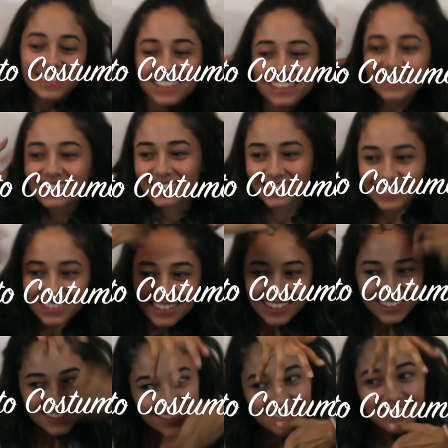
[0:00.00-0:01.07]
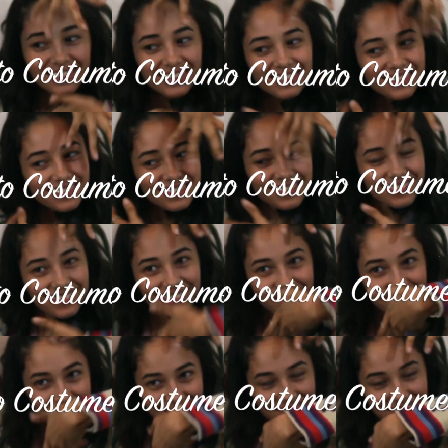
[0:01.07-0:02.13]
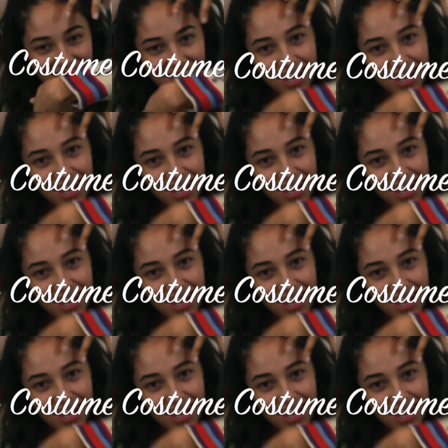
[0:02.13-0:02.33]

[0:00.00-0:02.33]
I think that should be your intro, always.